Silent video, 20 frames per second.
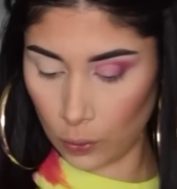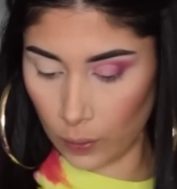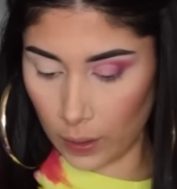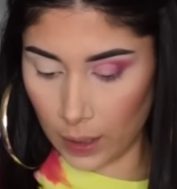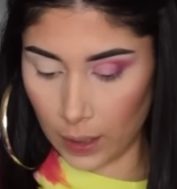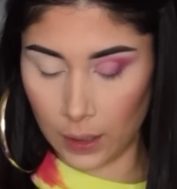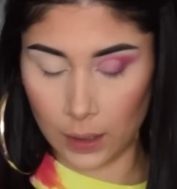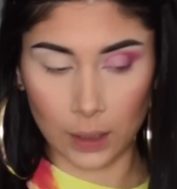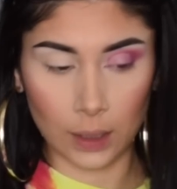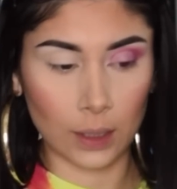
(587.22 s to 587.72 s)

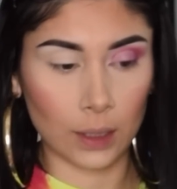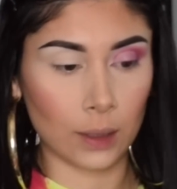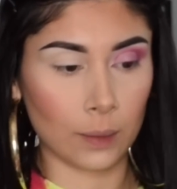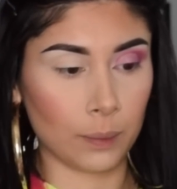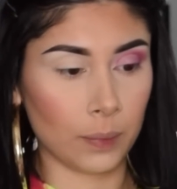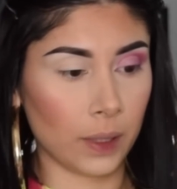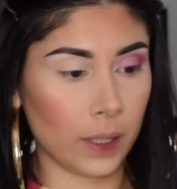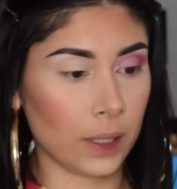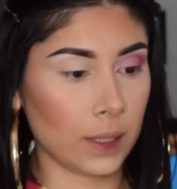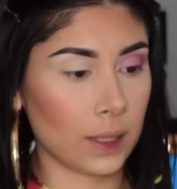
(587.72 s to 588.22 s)
ahead and
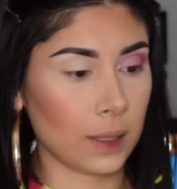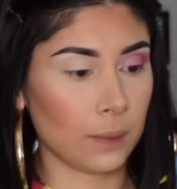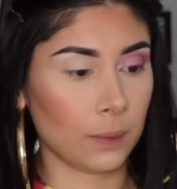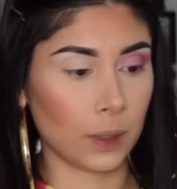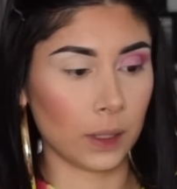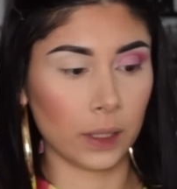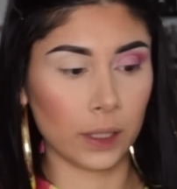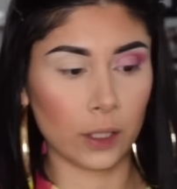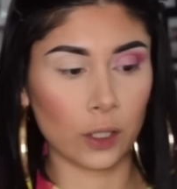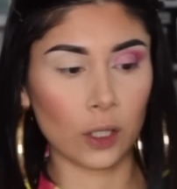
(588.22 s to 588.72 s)
apply some
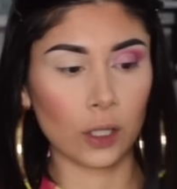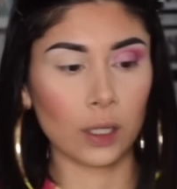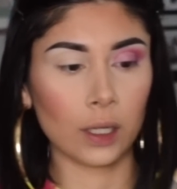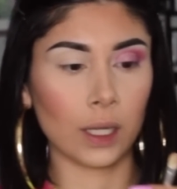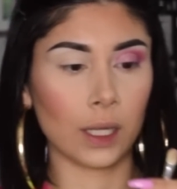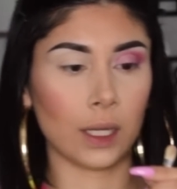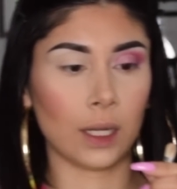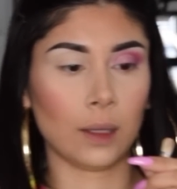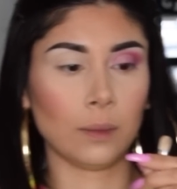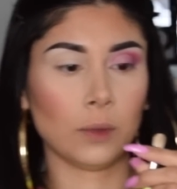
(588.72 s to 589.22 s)
glitter,
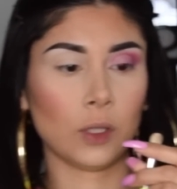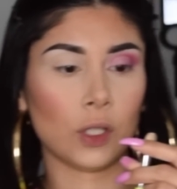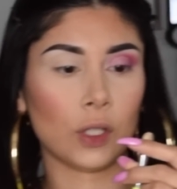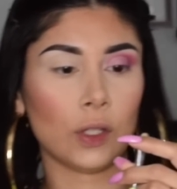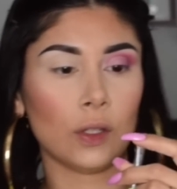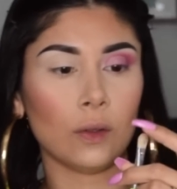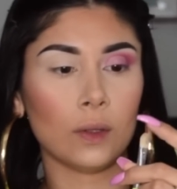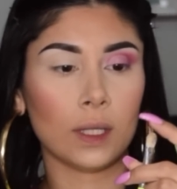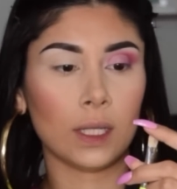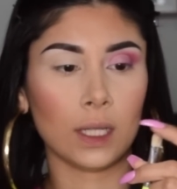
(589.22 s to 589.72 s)
and I'm just
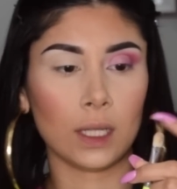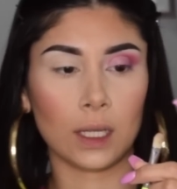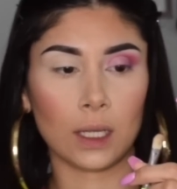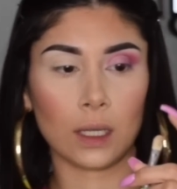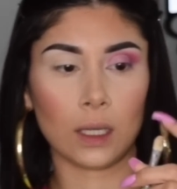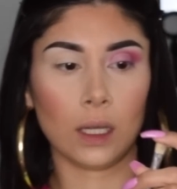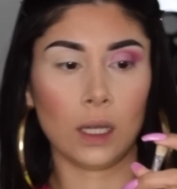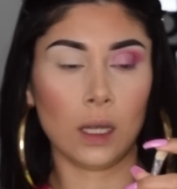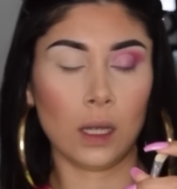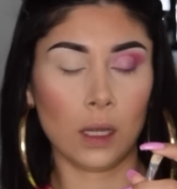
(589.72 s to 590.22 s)

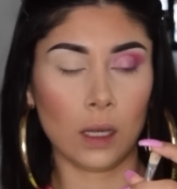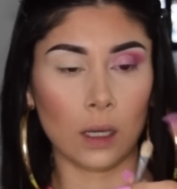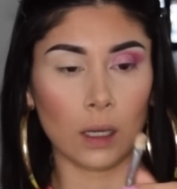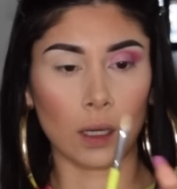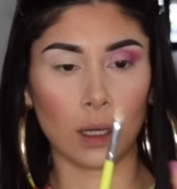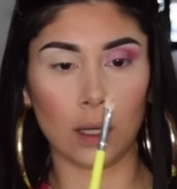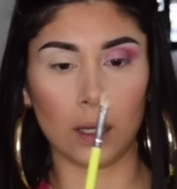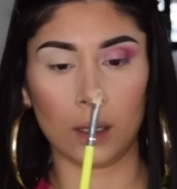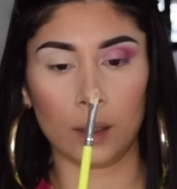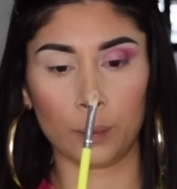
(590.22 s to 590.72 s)
using
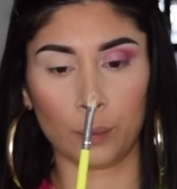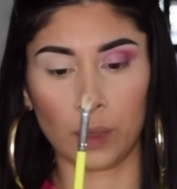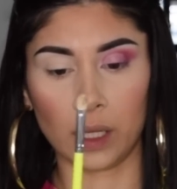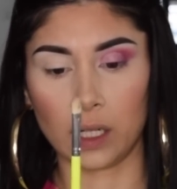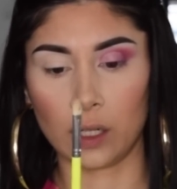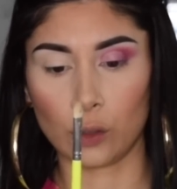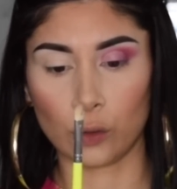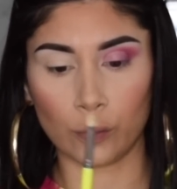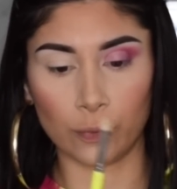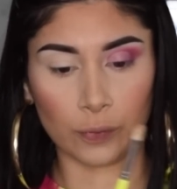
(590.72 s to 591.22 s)

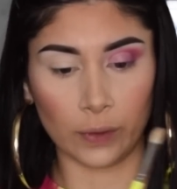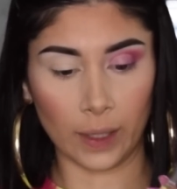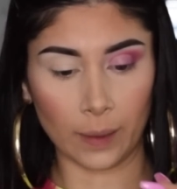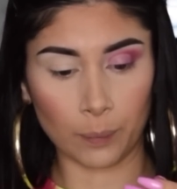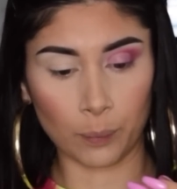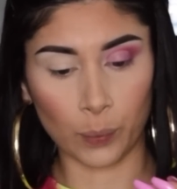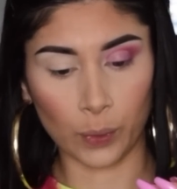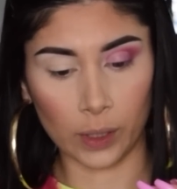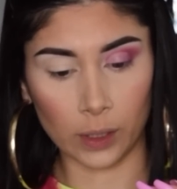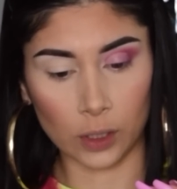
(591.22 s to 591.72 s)
another
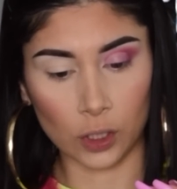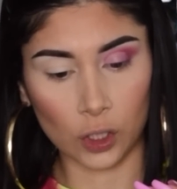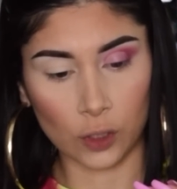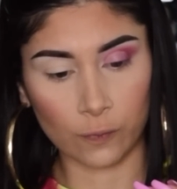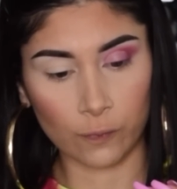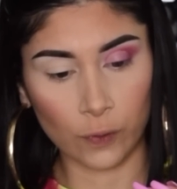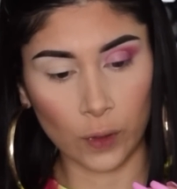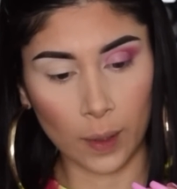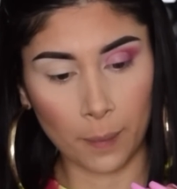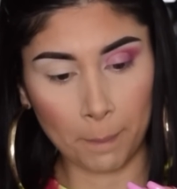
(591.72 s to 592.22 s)
flat brush
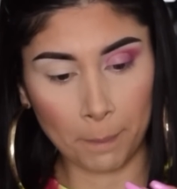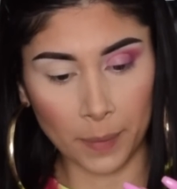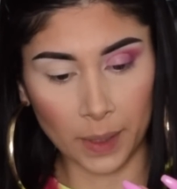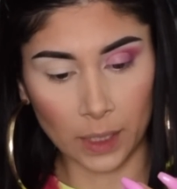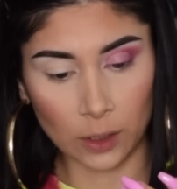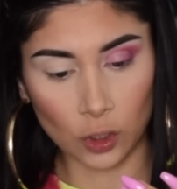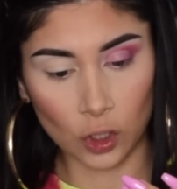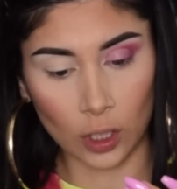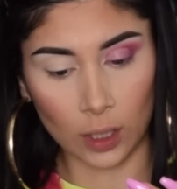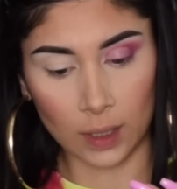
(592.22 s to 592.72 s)
from
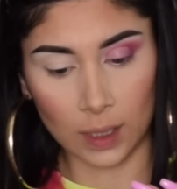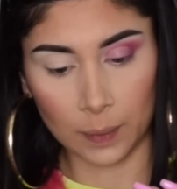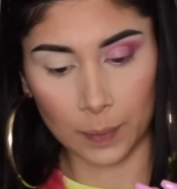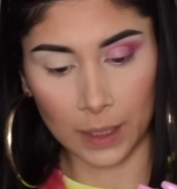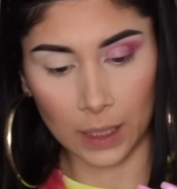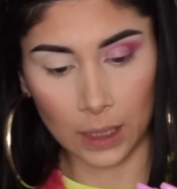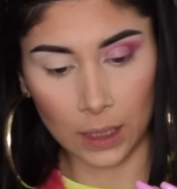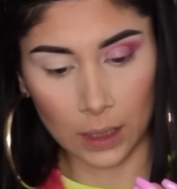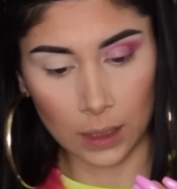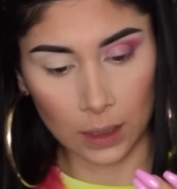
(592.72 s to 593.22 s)
BH
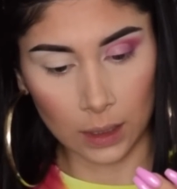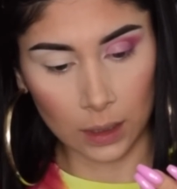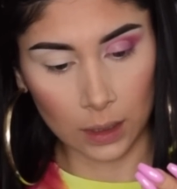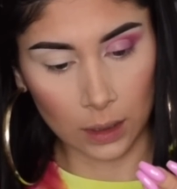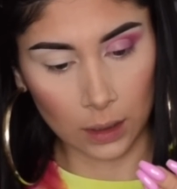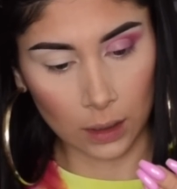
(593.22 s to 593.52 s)
Cosmetics,